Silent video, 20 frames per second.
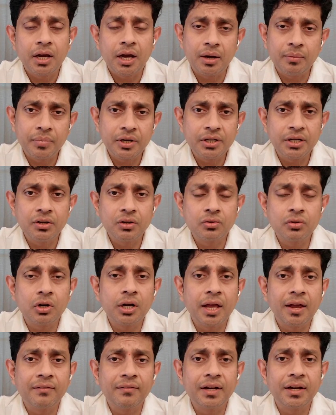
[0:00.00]
and patient does
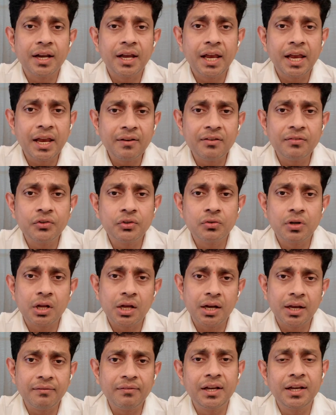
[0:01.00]
not have an AV
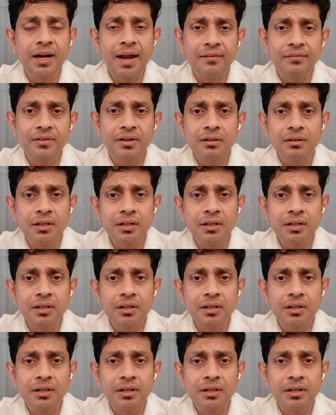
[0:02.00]
fistula or AV graft,